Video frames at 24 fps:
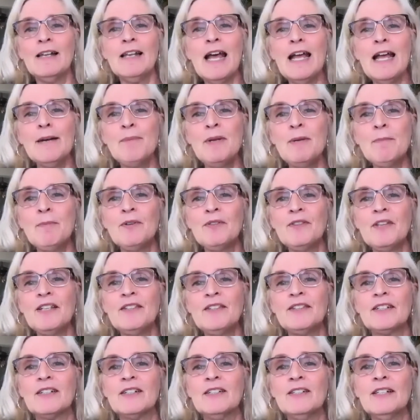lot of people
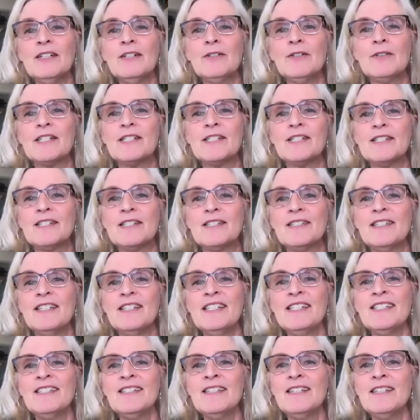think the clitoris is this